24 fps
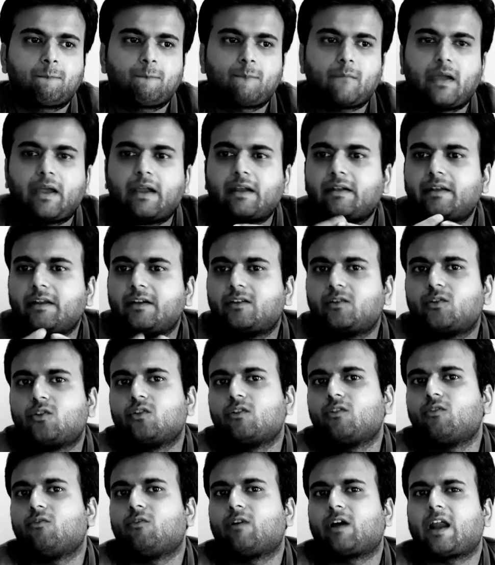and it
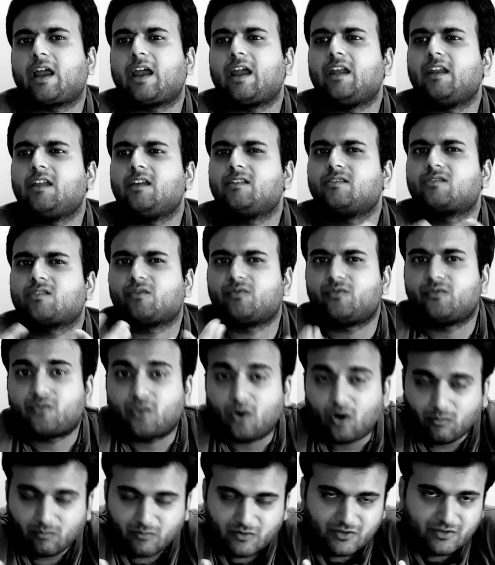took varieties of
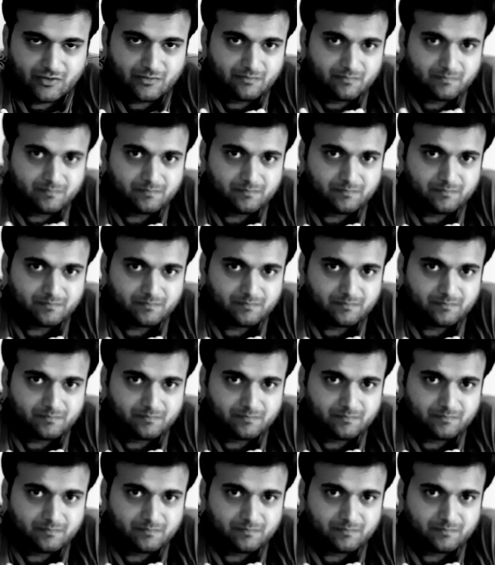forms.